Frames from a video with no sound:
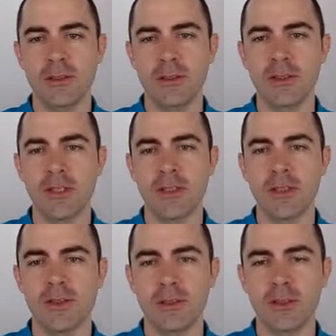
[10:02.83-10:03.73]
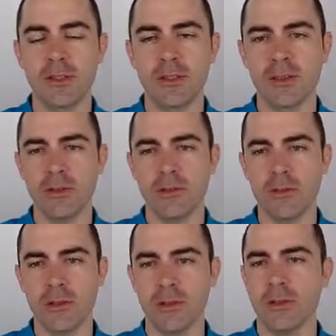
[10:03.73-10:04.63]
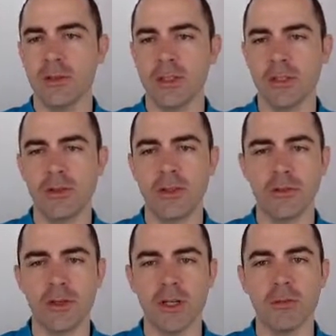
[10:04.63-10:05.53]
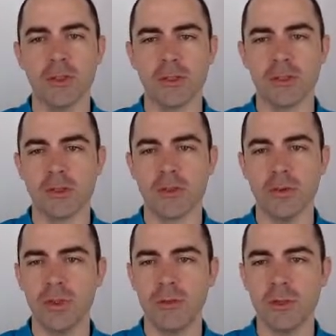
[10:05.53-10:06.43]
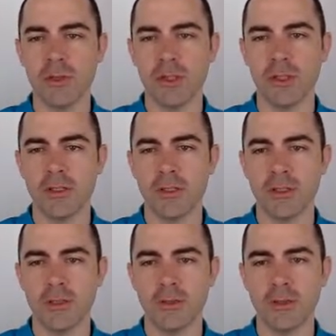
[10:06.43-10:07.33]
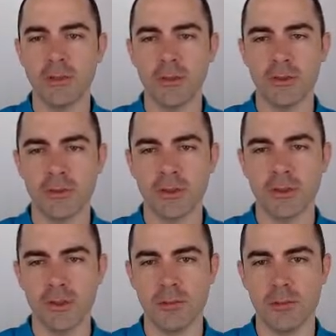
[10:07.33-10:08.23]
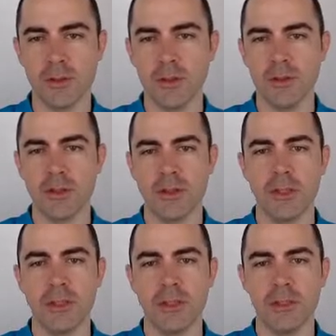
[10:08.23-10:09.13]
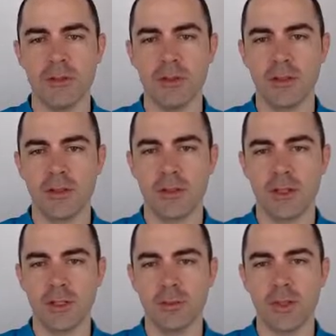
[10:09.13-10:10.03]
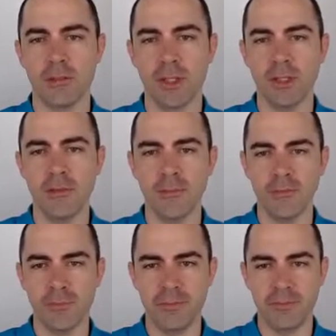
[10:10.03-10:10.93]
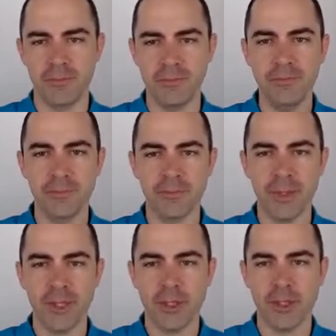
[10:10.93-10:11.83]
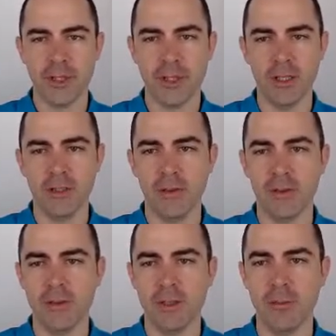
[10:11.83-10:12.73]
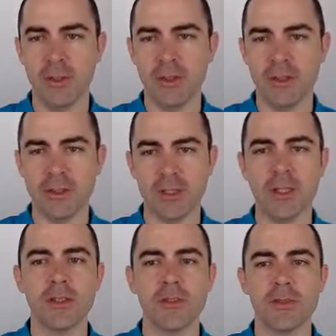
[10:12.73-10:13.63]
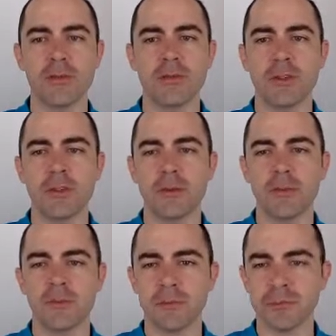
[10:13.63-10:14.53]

this state consists of actually three numbers. Two numbers are the centroid, because this is a point in the xy plane. And the third number is the size of the